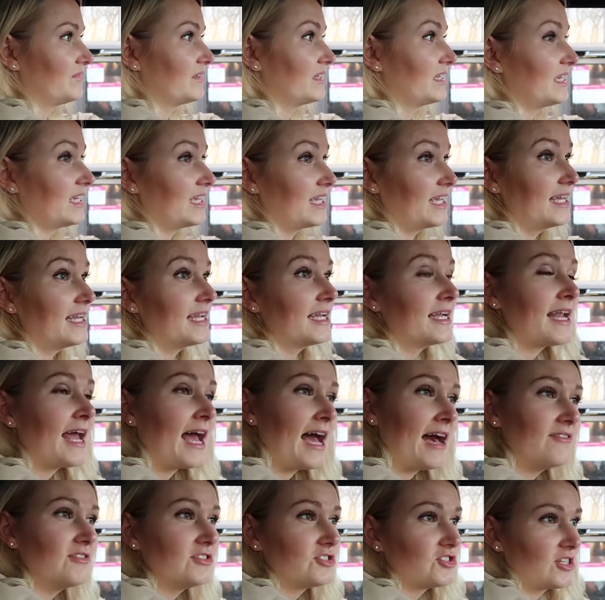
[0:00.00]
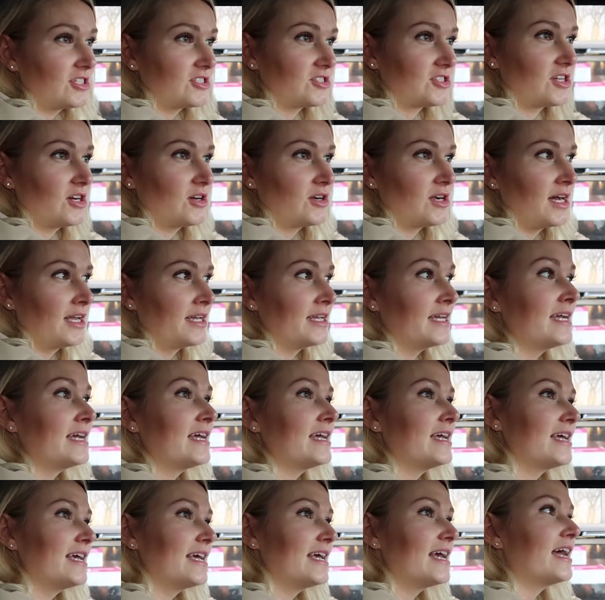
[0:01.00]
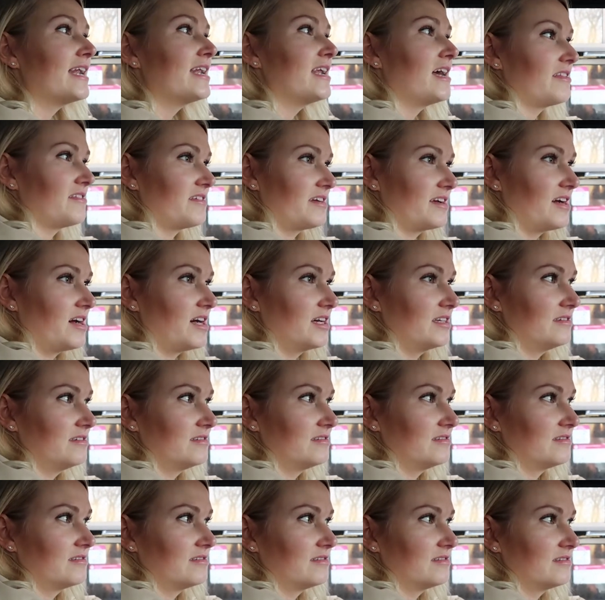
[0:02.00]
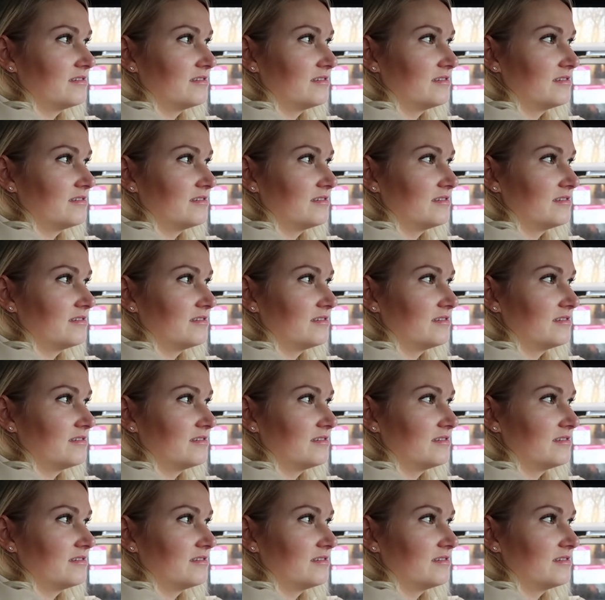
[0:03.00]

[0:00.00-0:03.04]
Was he? He didn't have a trench coat on. He had nothing on. We're